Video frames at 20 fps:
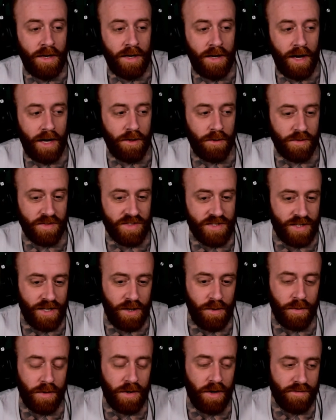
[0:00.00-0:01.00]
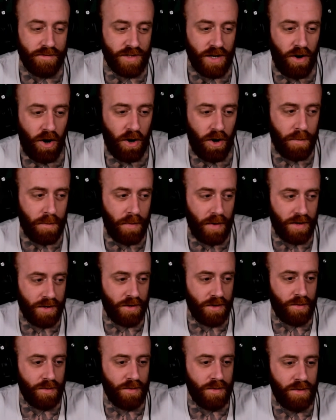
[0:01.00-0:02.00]
I don't see you enough to harp on
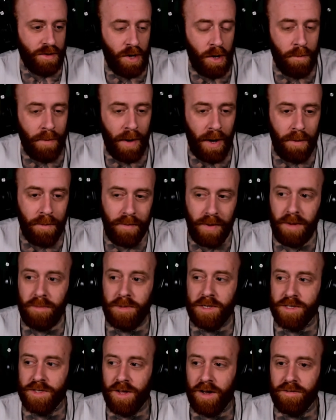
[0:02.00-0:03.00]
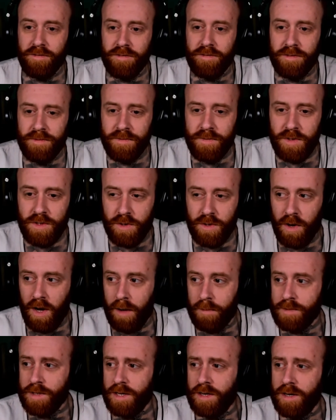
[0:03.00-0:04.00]
you about baby stuff. So
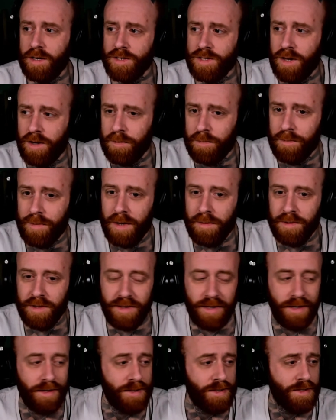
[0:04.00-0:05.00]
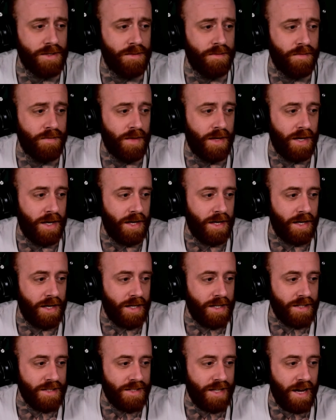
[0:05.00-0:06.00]
update us on baby things.
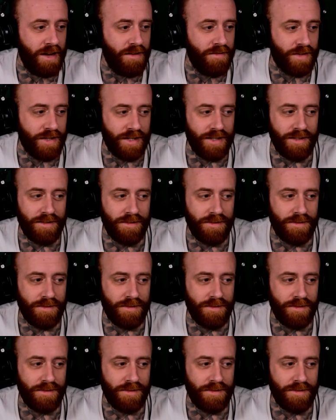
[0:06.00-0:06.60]
David.